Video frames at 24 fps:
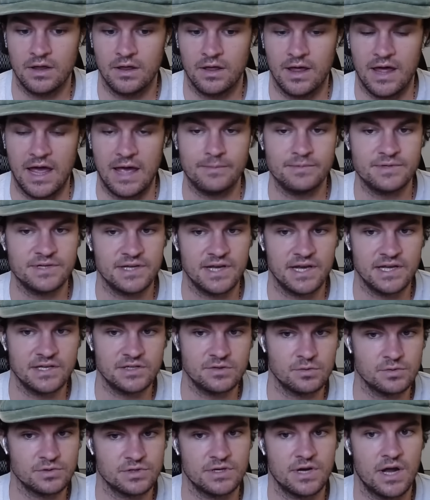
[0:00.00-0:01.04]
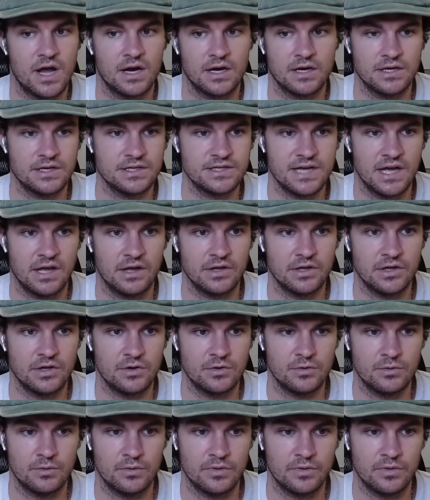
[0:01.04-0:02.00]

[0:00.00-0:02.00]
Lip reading: MTA tools are not going to tell you